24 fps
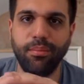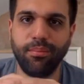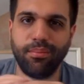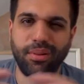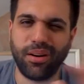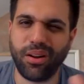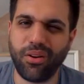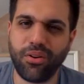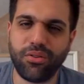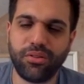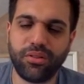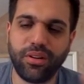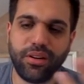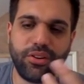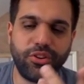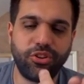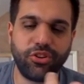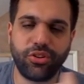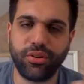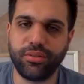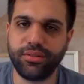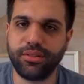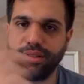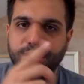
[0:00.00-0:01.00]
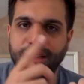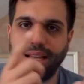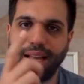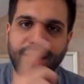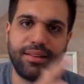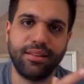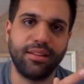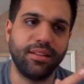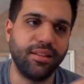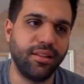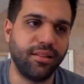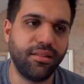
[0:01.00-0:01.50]
But I already showed you
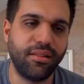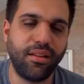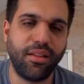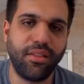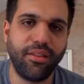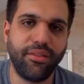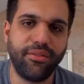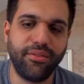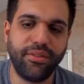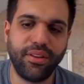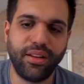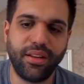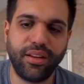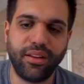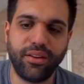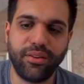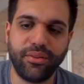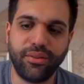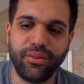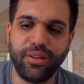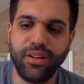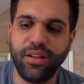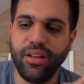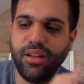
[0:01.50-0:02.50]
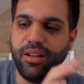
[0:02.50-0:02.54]
that in another video.